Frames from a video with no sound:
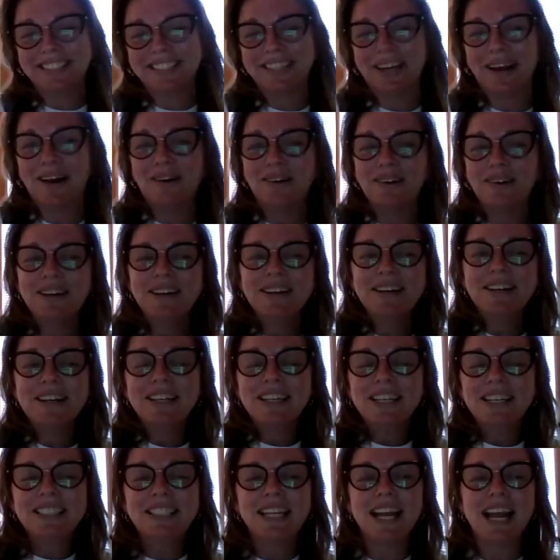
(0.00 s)
So
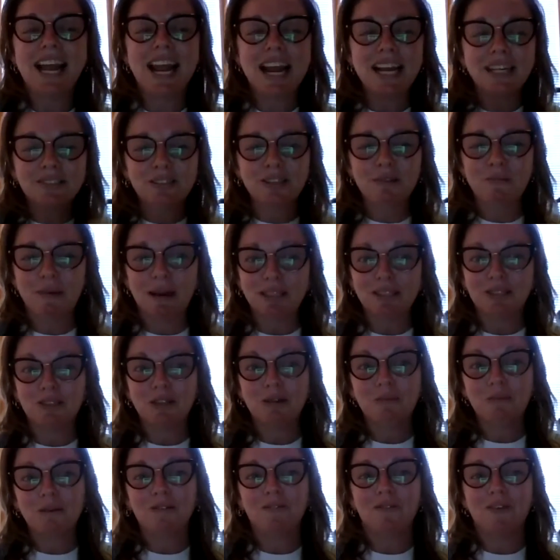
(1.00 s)
to answer my
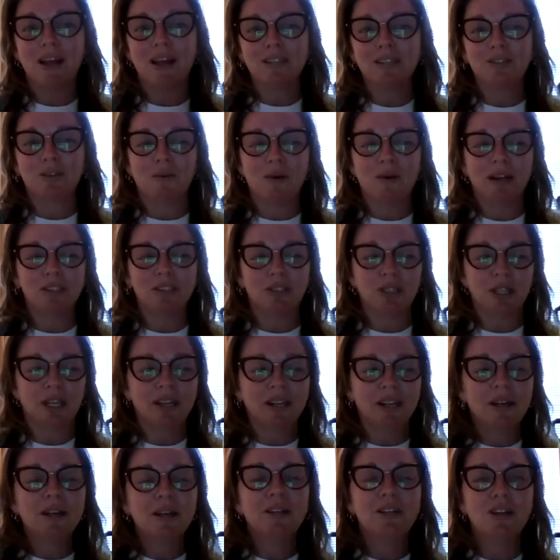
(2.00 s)
super fans
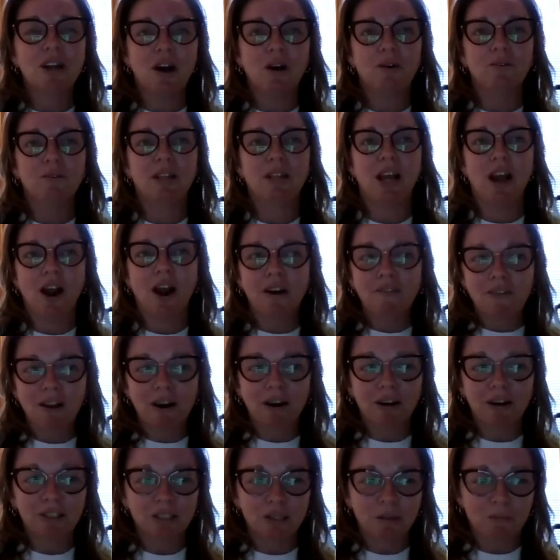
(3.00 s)
question, no, they are
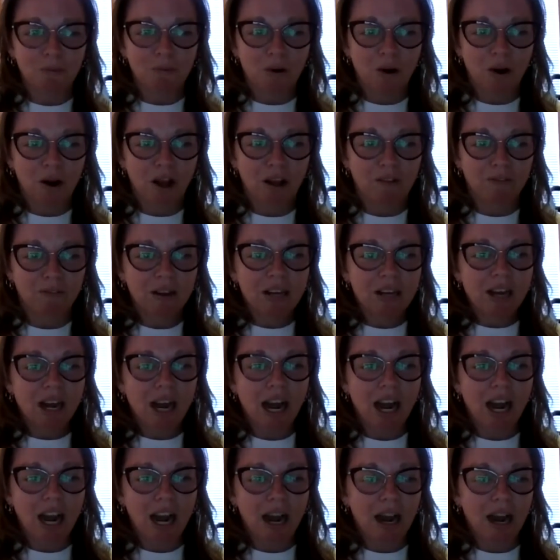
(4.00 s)
very supportive.
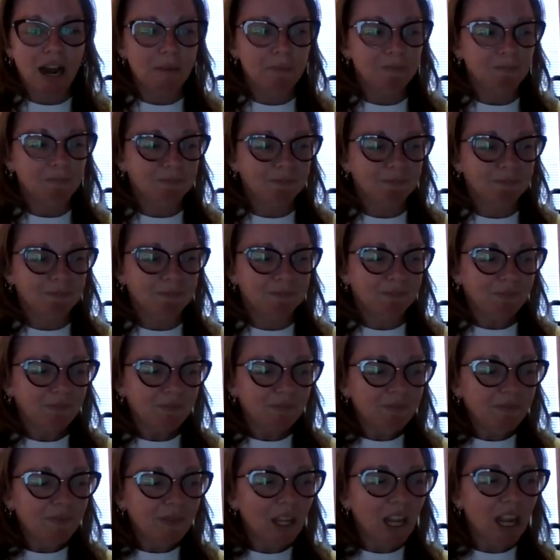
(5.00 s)

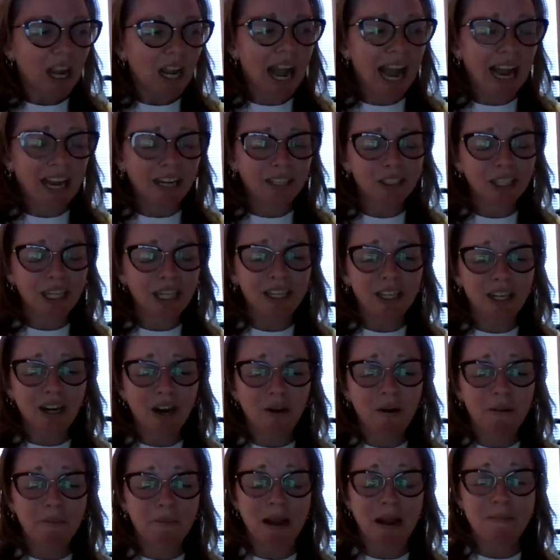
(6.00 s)
Actually, you
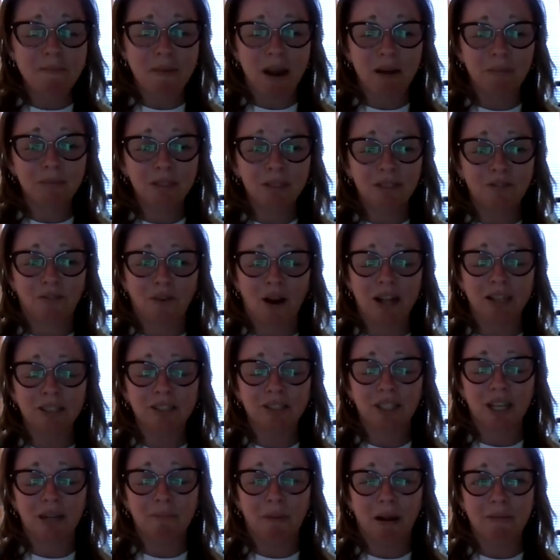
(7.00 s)
know what? My mom's
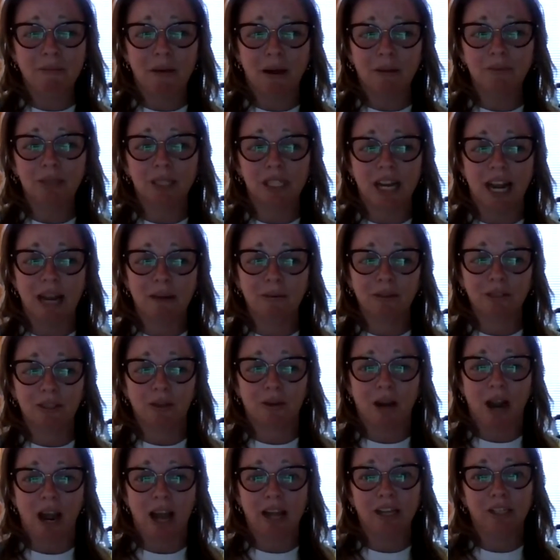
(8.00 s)
friends and my mom's neighbors
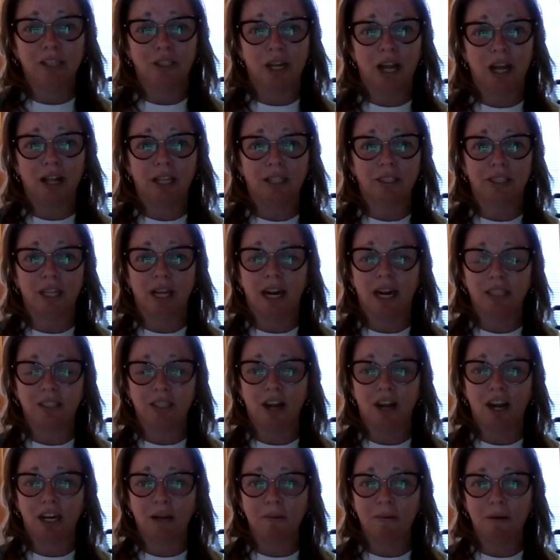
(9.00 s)
are kind of jealous that I
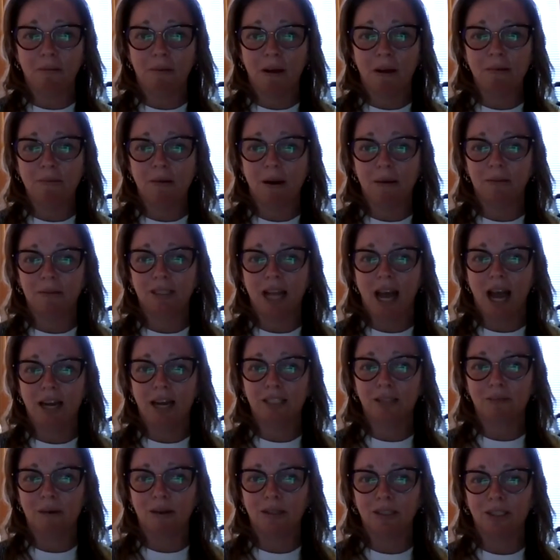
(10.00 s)
talk about my mom and dad
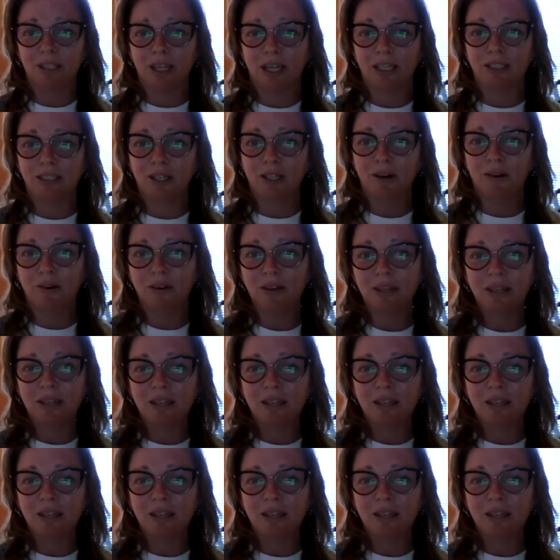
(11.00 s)
as much as I do.